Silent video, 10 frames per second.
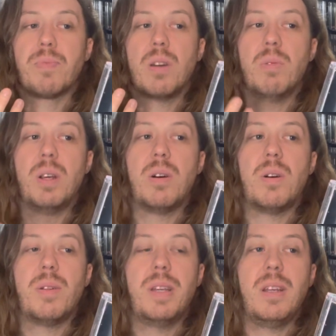
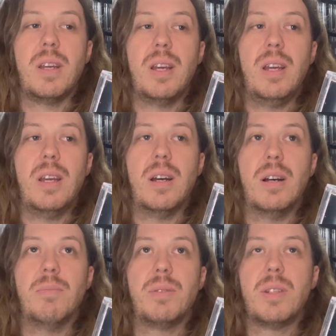recalling a
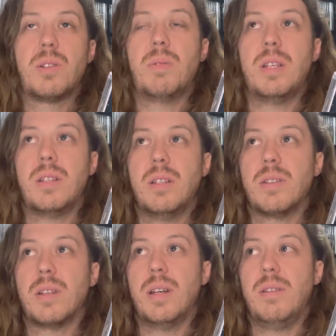um, situation in his
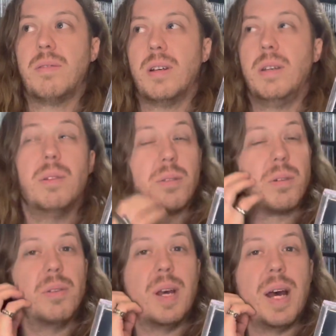life, uh, even though it's
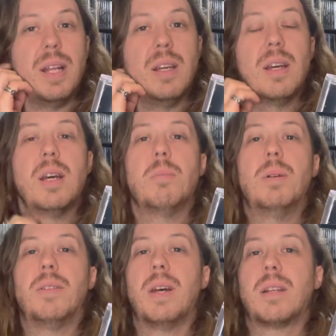called Daddy, but
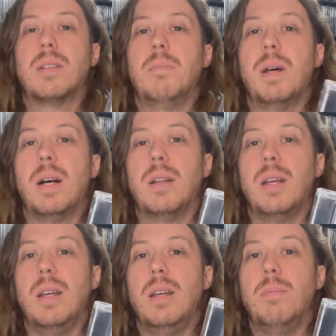it's actually about
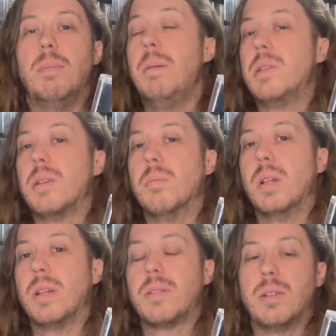a babysitter
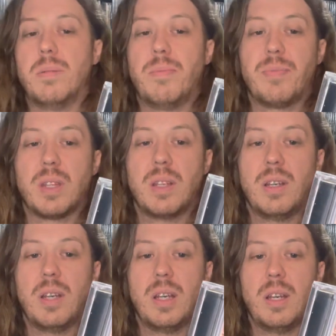molesting him.
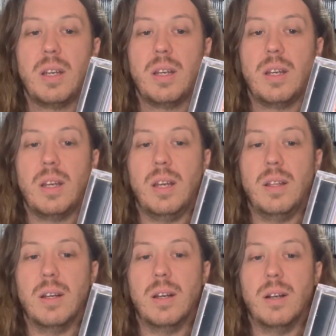
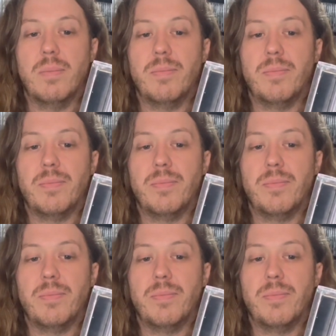And um,